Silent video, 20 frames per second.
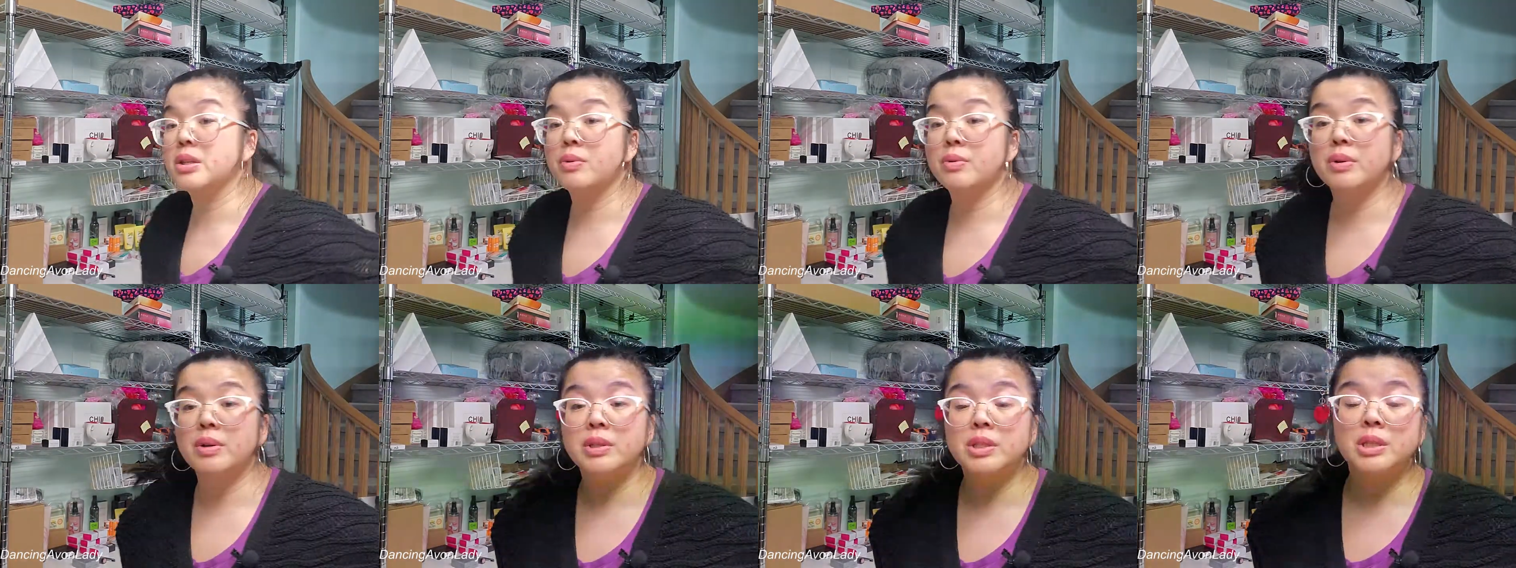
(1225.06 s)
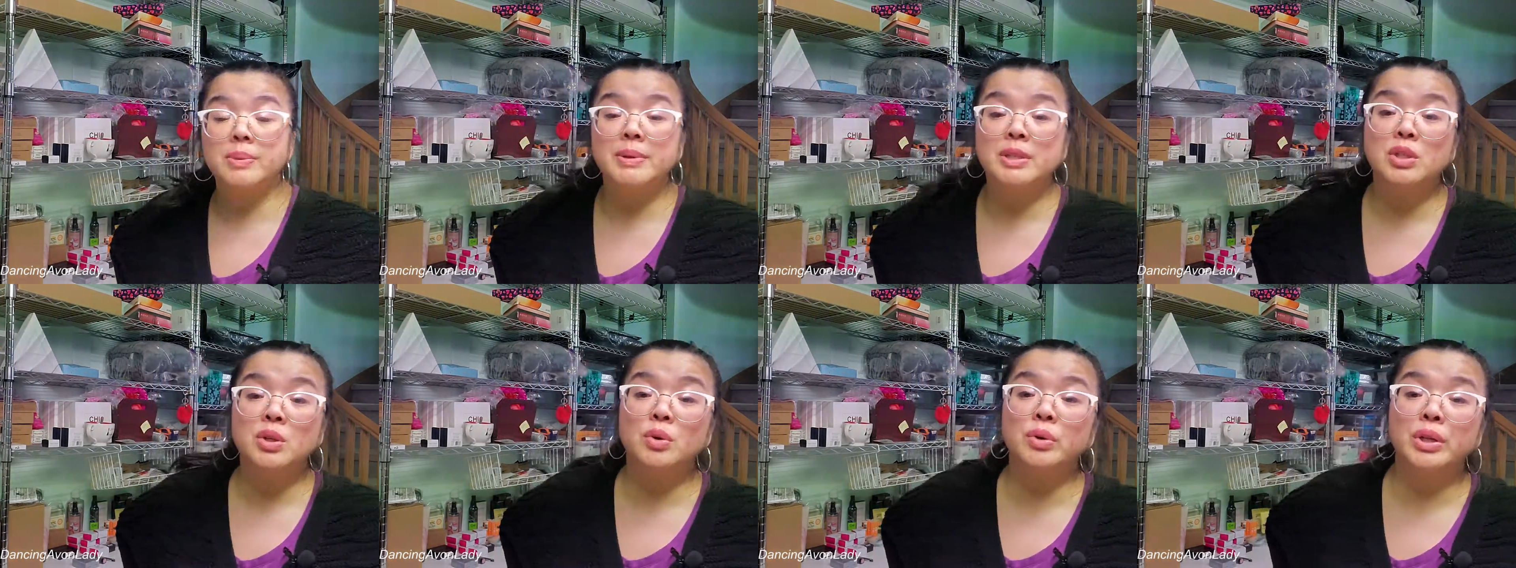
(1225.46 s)
were to be
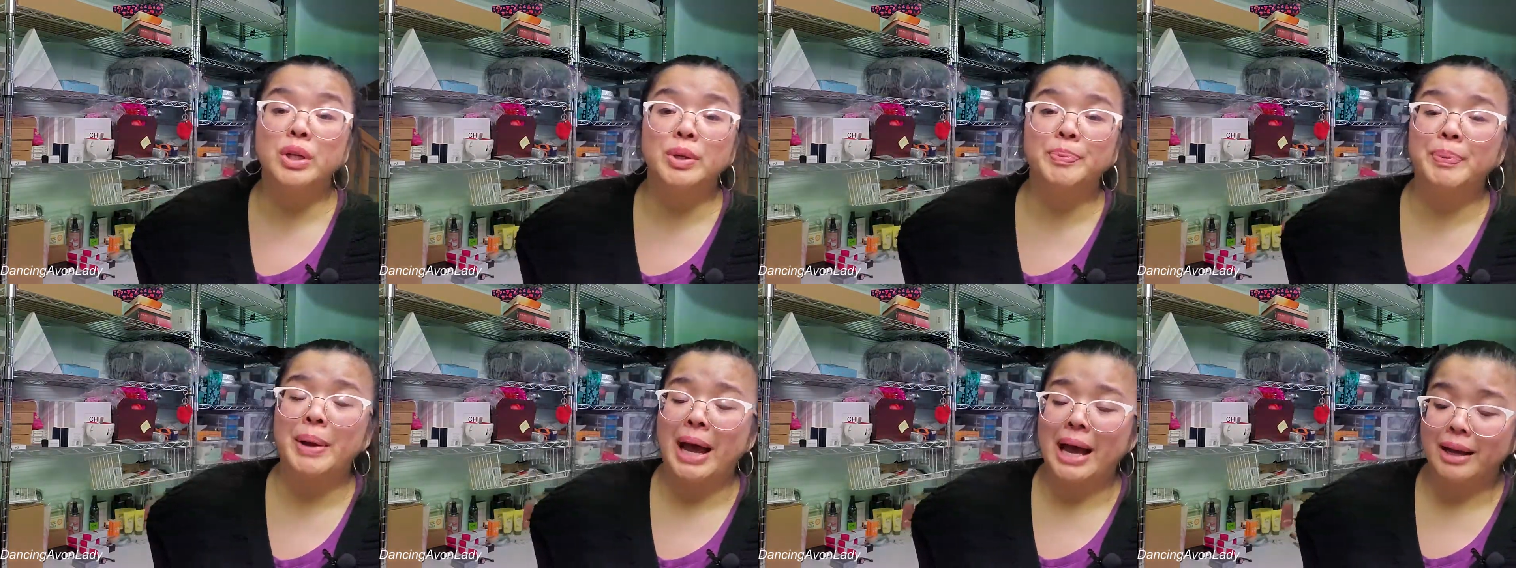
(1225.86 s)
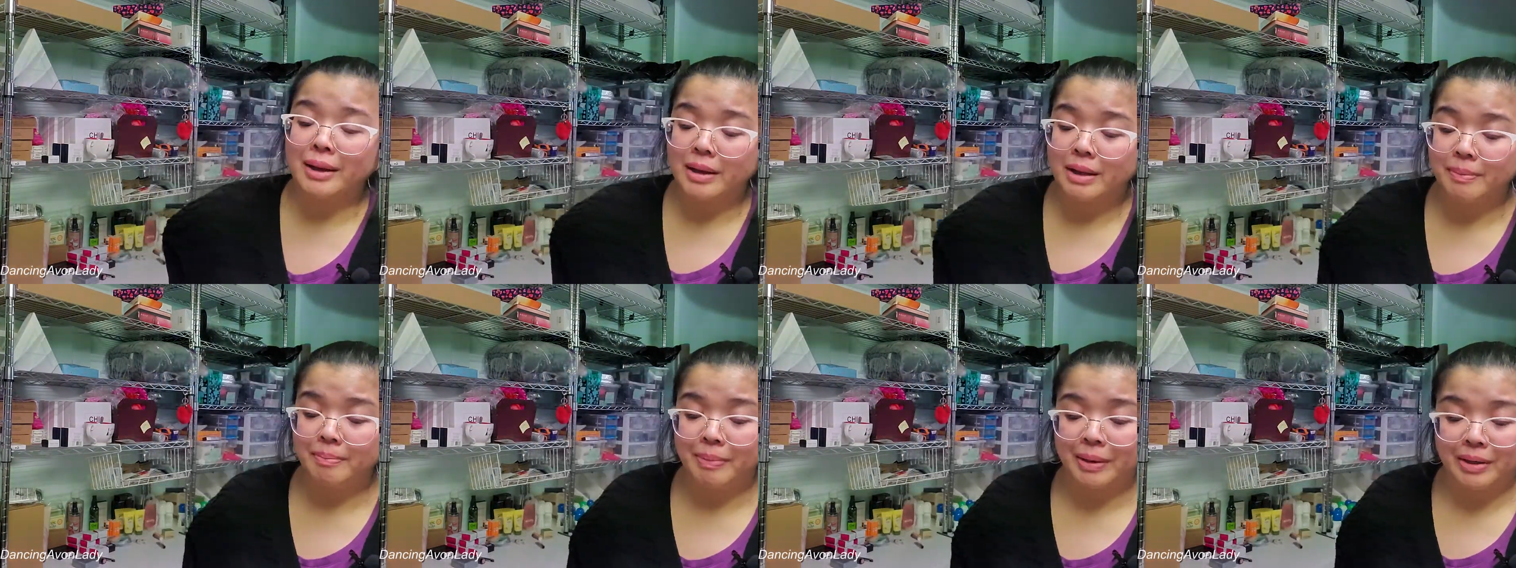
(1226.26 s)
sold in pack
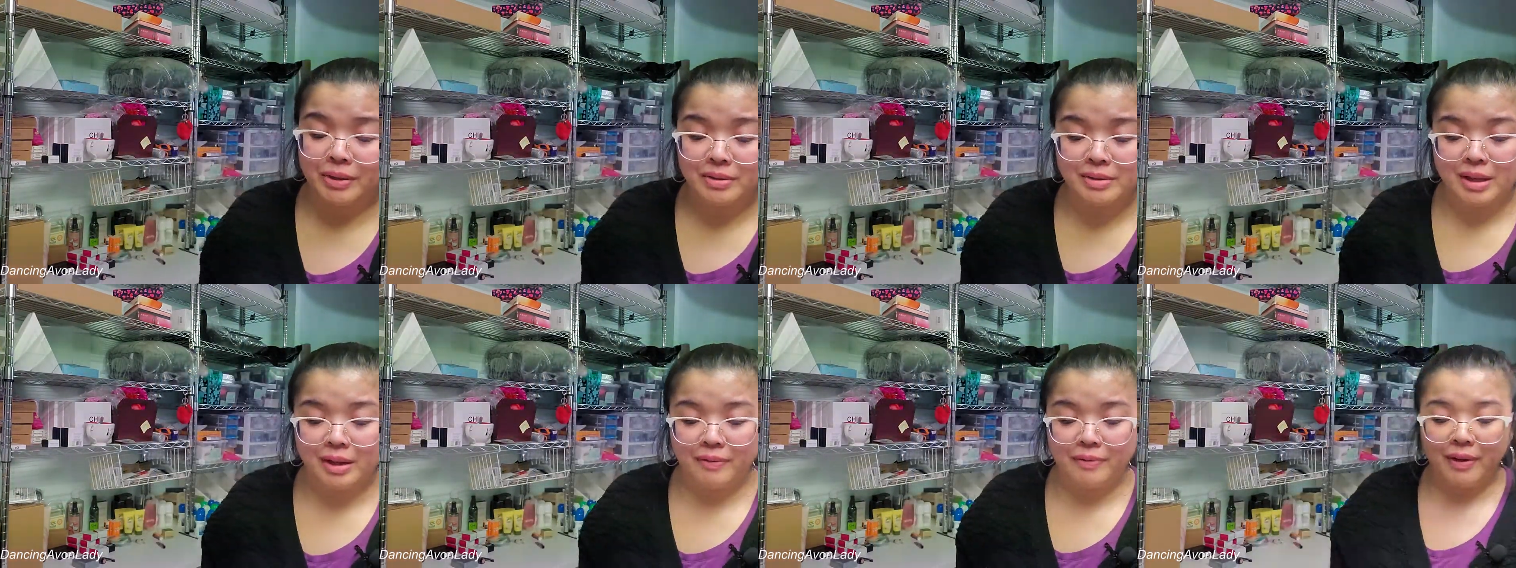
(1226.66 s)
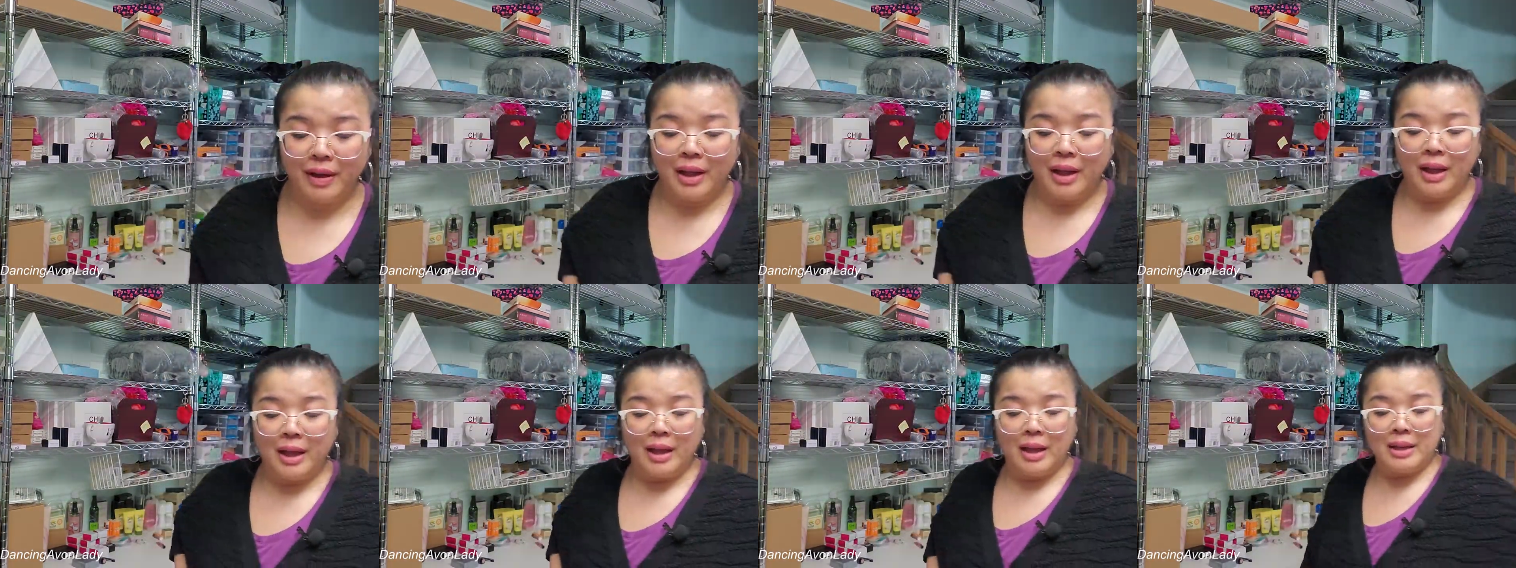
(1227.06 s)
in bundles of
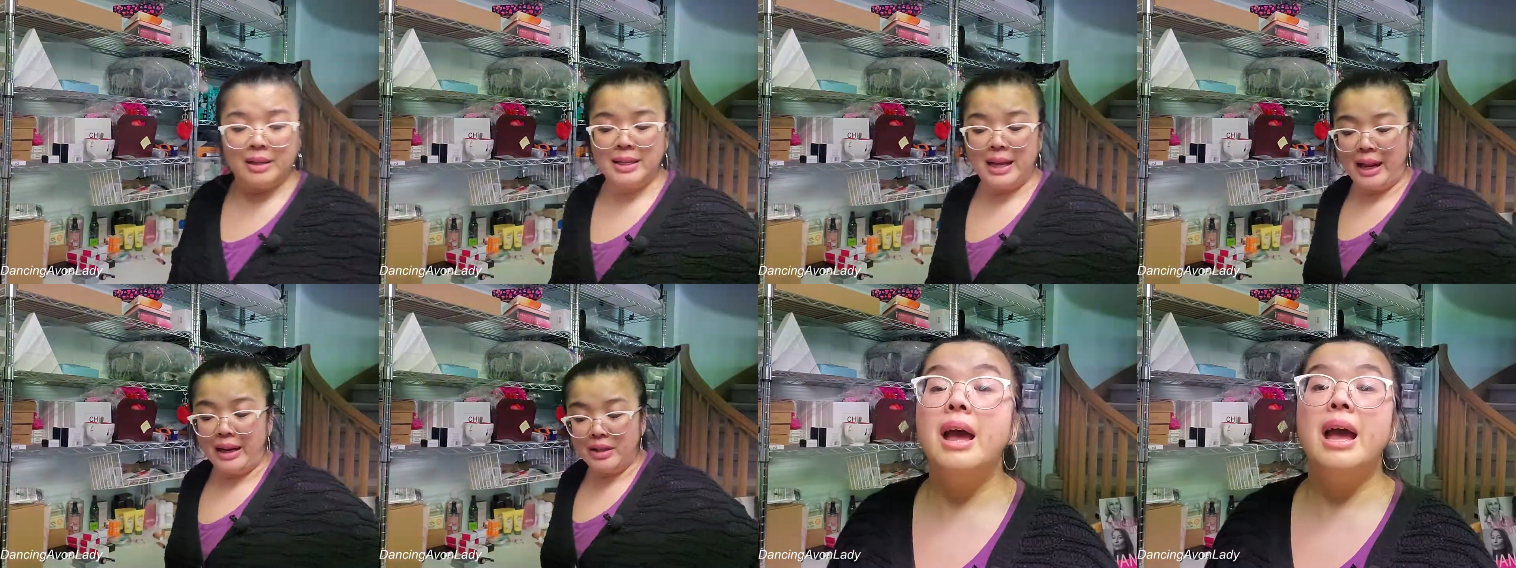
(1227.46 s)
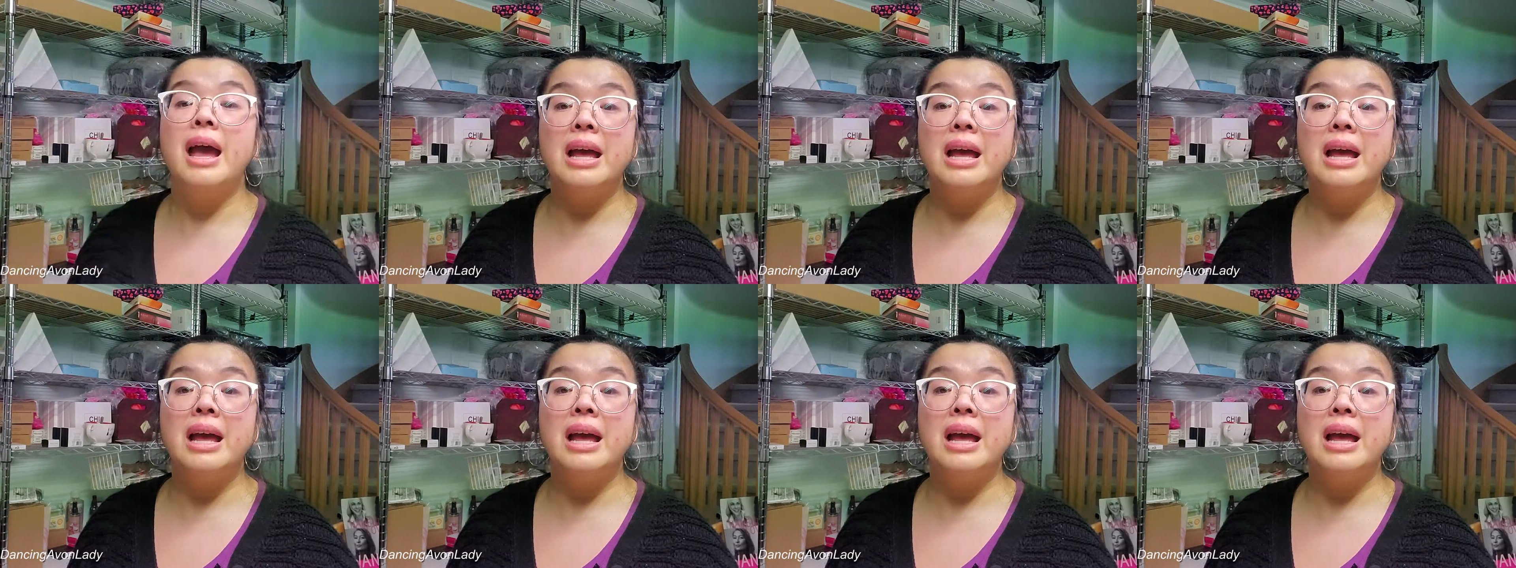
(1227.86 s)
ten.